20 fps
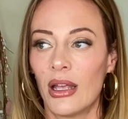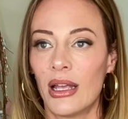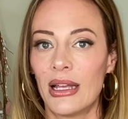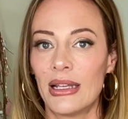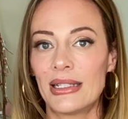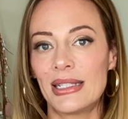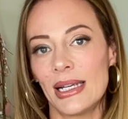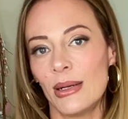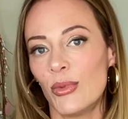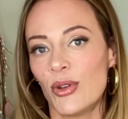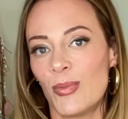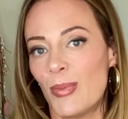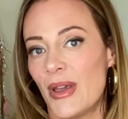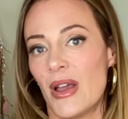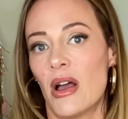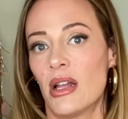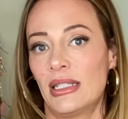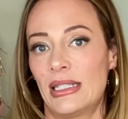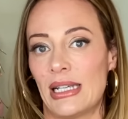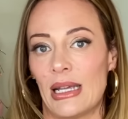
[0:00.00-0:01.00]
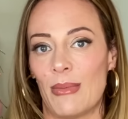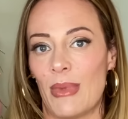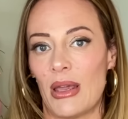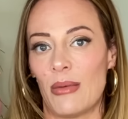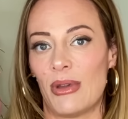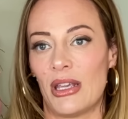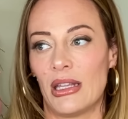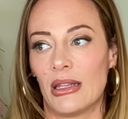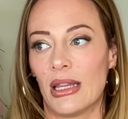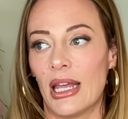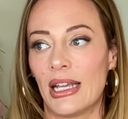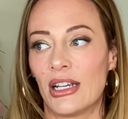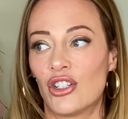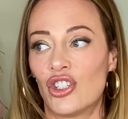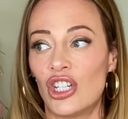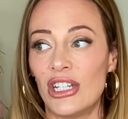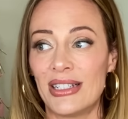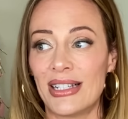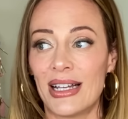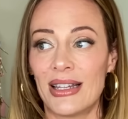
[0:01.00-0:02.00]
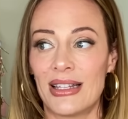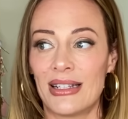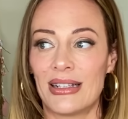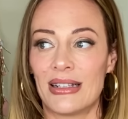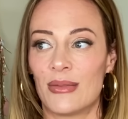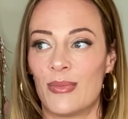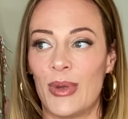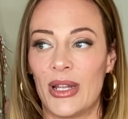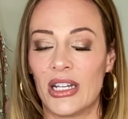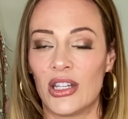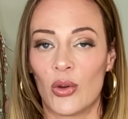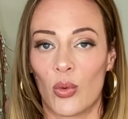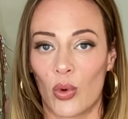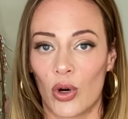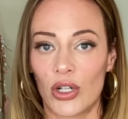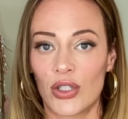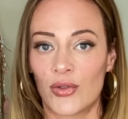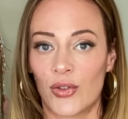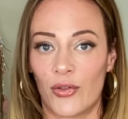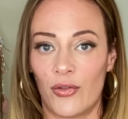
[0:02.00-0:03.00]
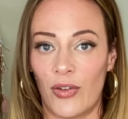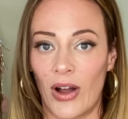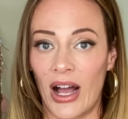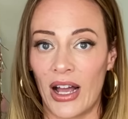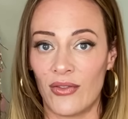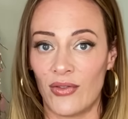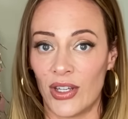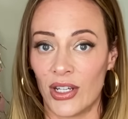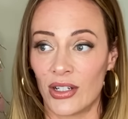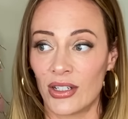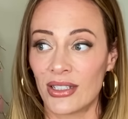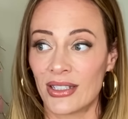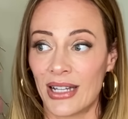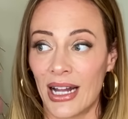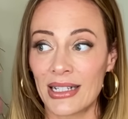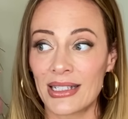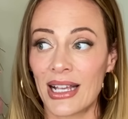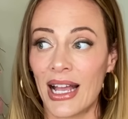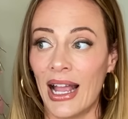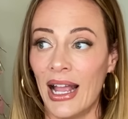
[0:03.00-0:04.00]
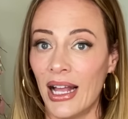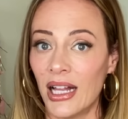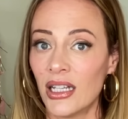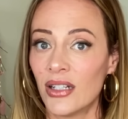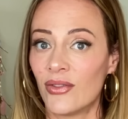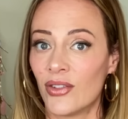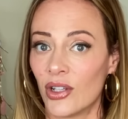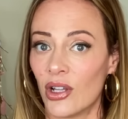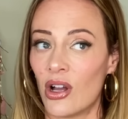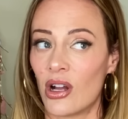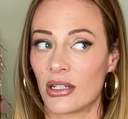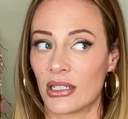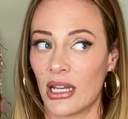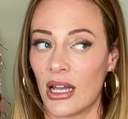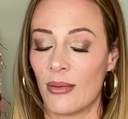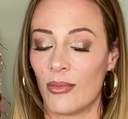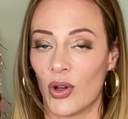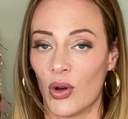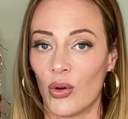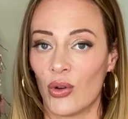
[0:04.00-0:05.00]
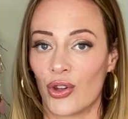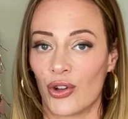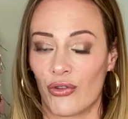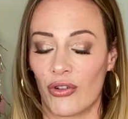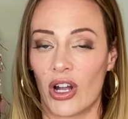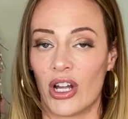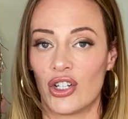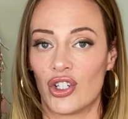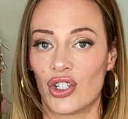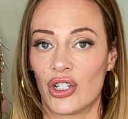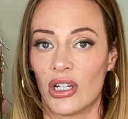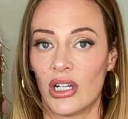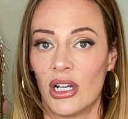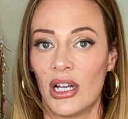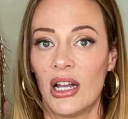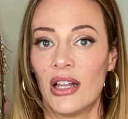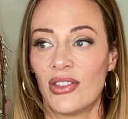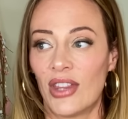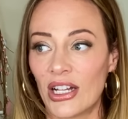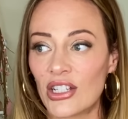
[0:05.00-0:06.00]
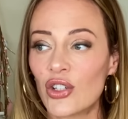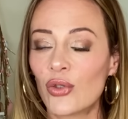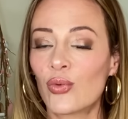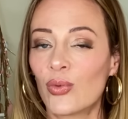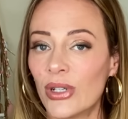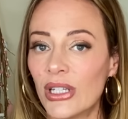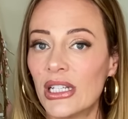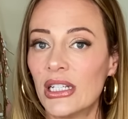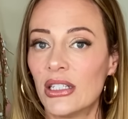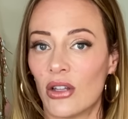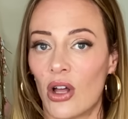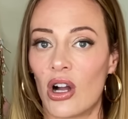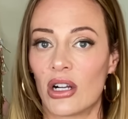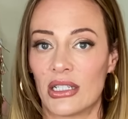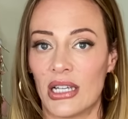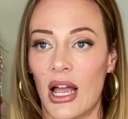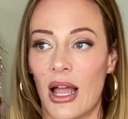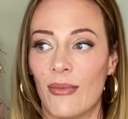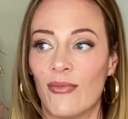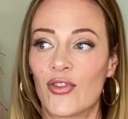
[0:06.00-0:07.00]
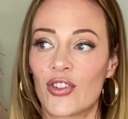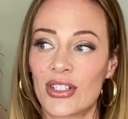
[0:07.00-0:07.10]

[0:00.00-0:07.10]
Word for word: Same with Beyonce, maybe. Like she said, this has been in the works for five years. That's a hell of a long time to hold a grudge. That's a really long time for